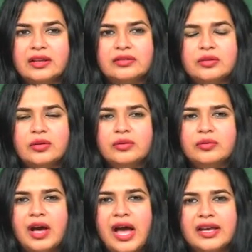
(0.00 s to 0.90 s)
So,
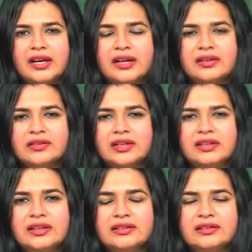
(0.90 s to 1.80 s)
I can't
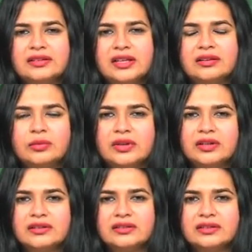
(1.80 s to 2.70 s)
read these
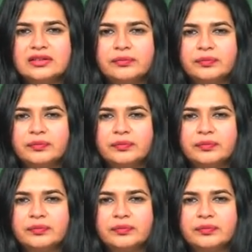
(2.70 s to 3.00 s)
words,